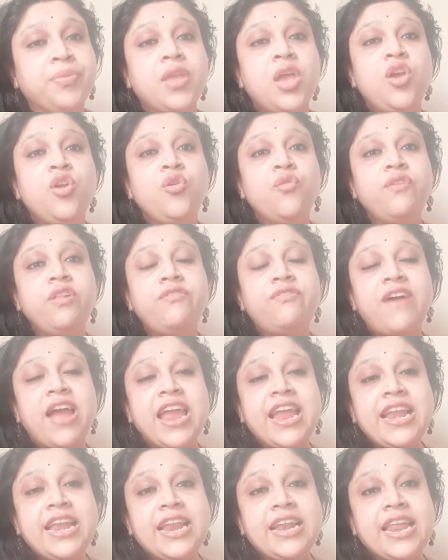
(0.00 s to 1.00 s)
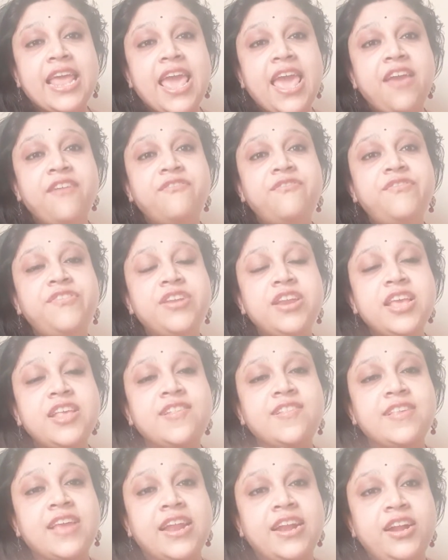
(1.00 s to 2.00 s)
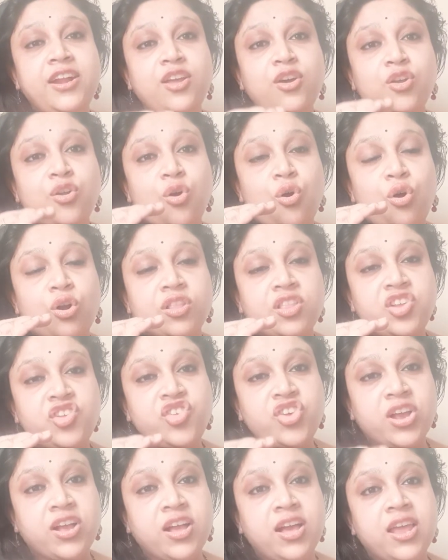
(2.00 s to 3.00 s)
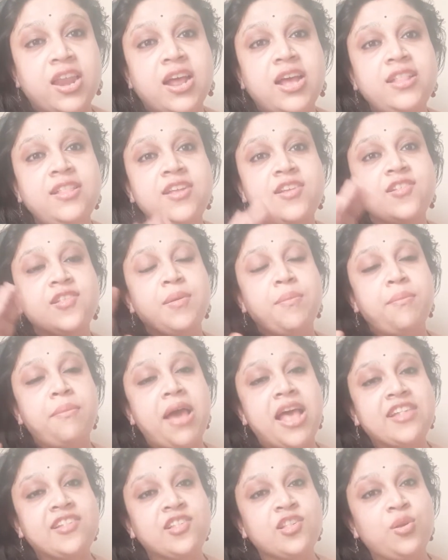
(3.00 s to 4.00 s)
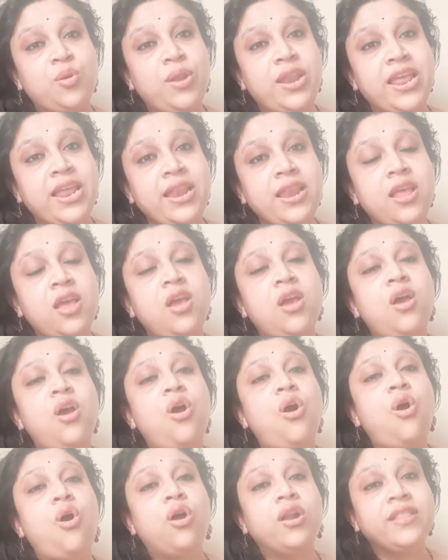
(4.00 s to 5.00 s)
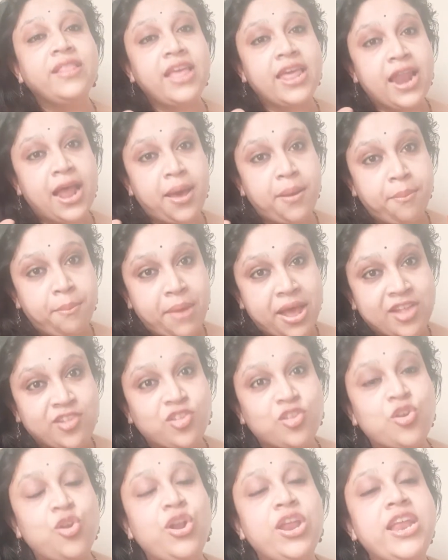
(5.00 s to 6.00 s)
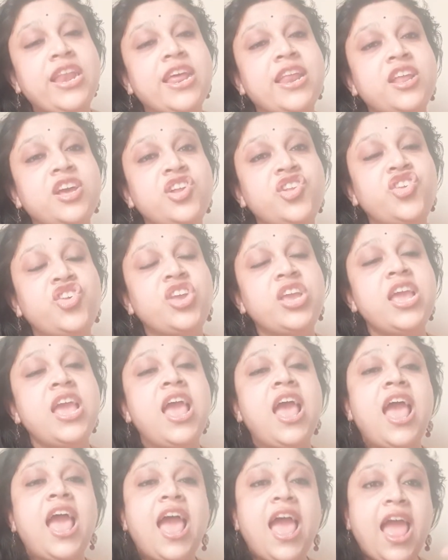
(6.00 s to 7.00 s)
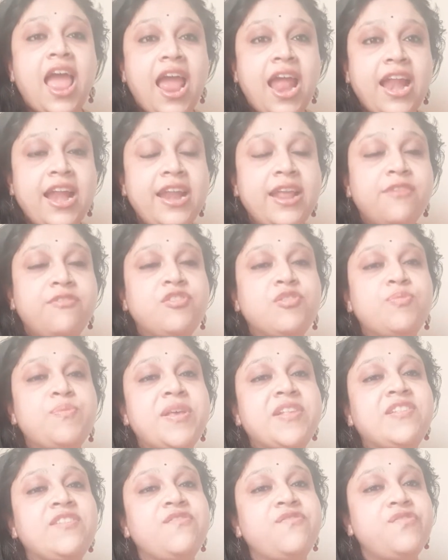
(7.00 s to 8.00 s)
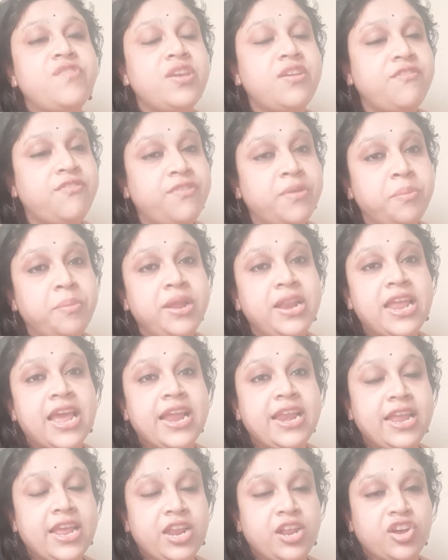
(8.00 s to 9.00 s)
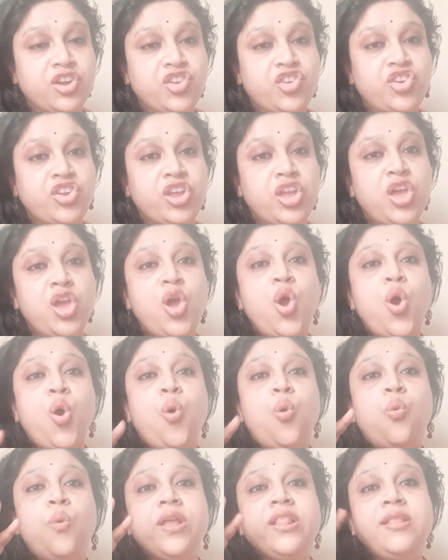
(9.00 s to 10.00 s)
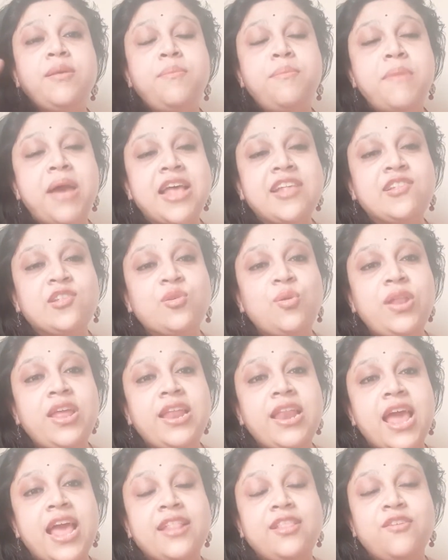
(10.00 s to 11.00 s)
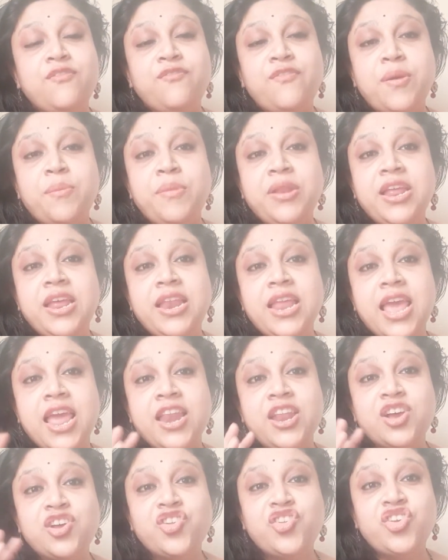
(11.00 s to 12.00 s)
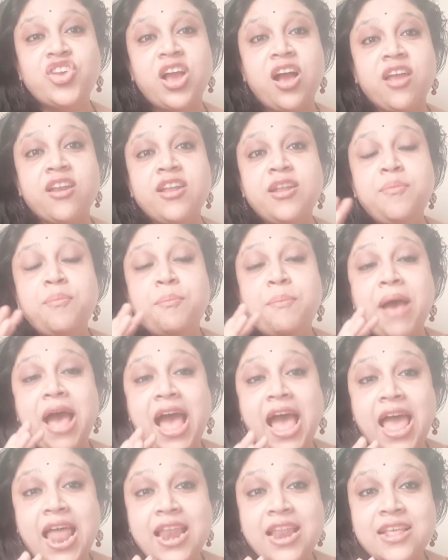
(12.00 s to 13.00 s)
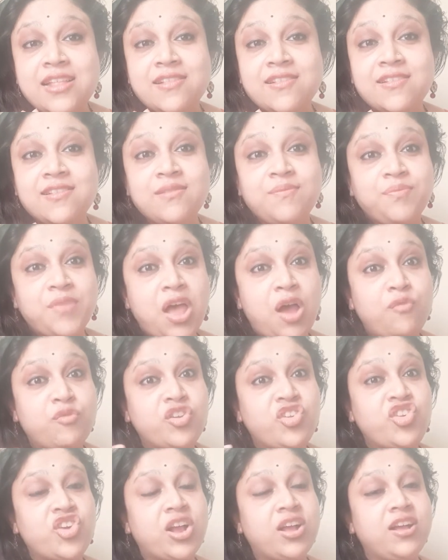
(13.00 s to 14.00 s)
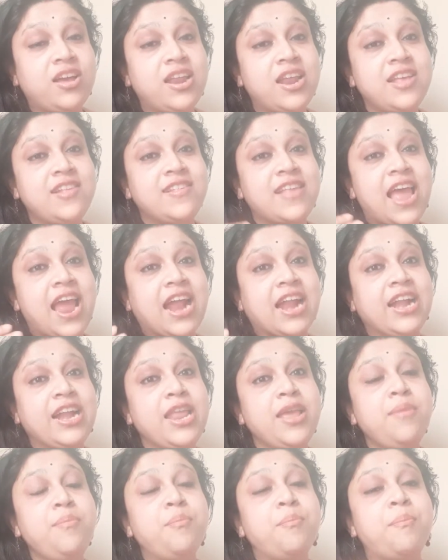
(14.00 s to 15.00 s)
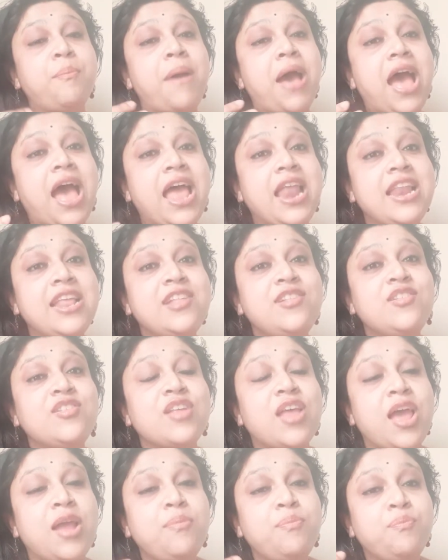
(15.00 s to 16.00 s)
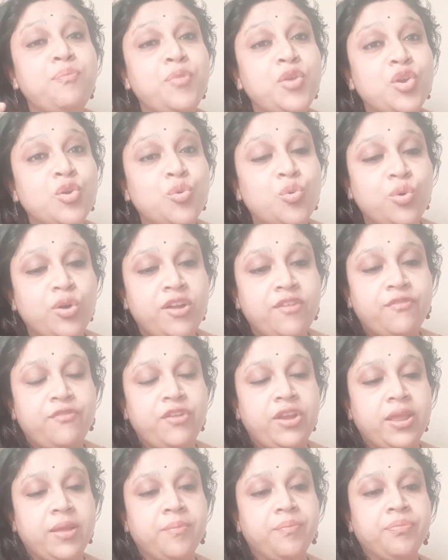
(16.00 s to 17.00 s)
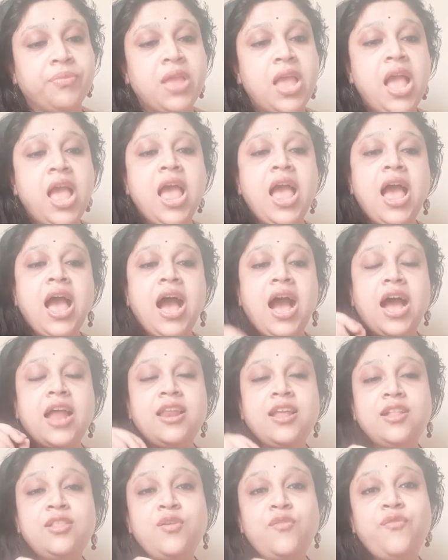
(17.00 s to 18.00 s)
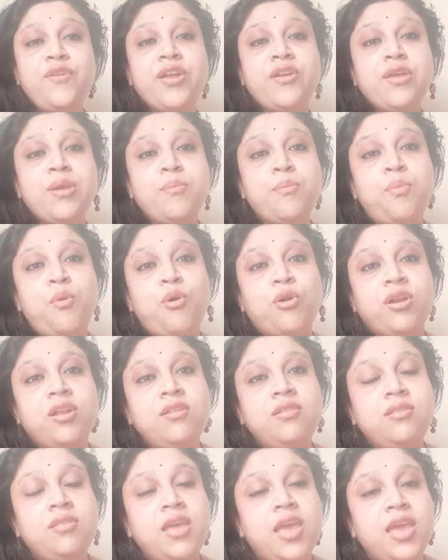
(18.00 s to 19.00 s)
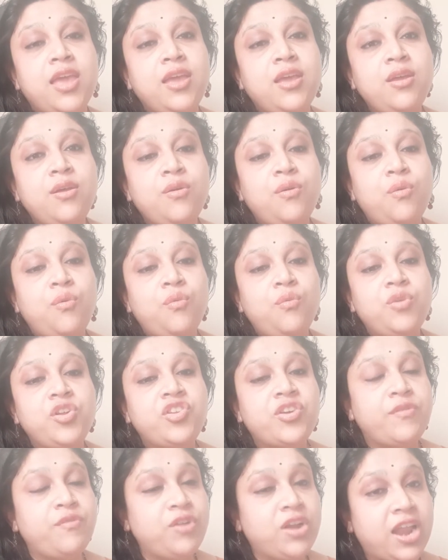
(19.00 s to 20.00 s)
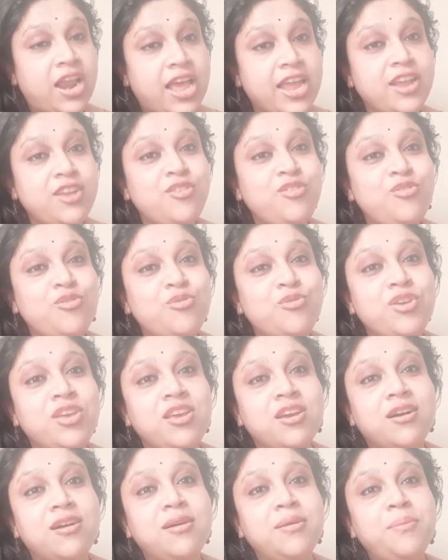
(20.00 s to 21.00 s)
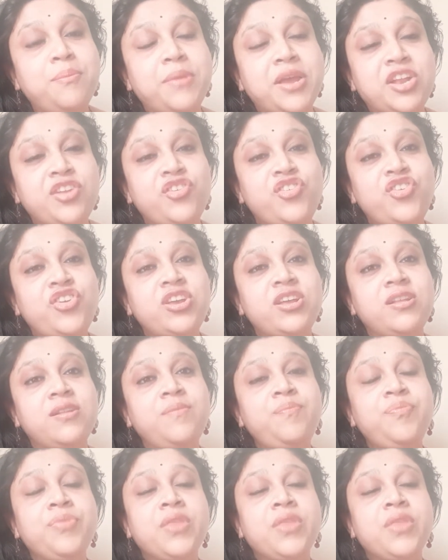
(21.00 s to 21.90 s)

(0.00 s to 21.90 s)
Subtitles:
You will find at every center or the chakra there is a masculine or there are masculine energy and a specific feminine energy. When the masculine and the feminine energy are in balance, our chakra is acting balanced and beautifully. Another very important thing which I would like to here mention